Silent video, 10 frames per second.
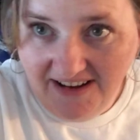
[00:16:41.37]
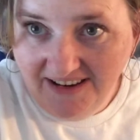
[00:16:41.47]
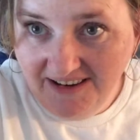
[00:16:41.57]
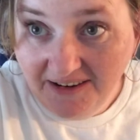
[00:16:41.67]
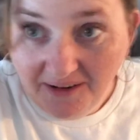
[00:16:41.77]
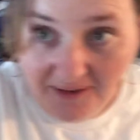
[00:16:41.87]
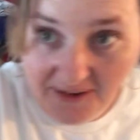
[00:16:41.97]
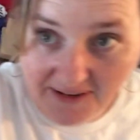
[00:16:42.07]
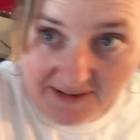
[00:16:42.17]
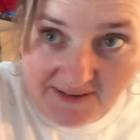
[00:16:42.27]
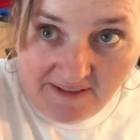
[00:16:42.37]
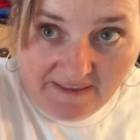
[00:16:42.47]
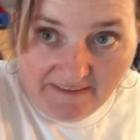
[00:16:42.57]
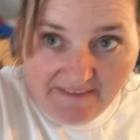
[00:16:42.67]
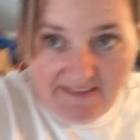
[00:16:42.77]
look.
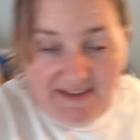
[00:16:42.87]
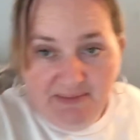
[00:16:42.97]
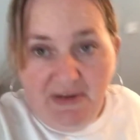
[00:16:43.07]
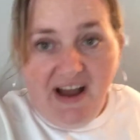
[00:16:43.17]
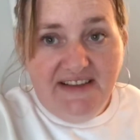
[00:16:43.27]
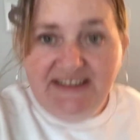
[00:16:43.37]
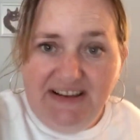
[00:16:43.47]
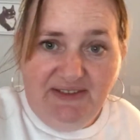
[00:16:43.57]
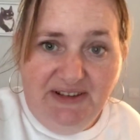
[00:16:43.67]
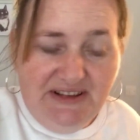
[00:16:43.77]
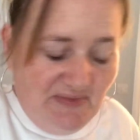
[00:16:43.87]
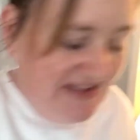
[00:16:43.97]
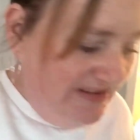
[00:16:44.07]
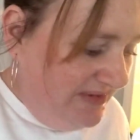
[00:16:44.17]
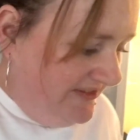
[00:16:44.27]
My house didn't even look this
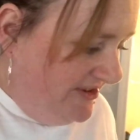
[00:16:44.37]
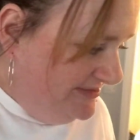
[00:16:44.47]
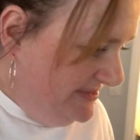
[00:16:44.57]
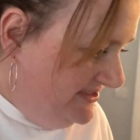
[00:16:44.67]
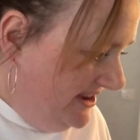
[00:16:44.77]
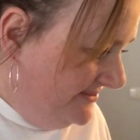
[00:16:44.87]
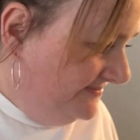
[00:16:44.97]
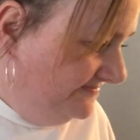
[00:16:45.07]
messy when I first moved in.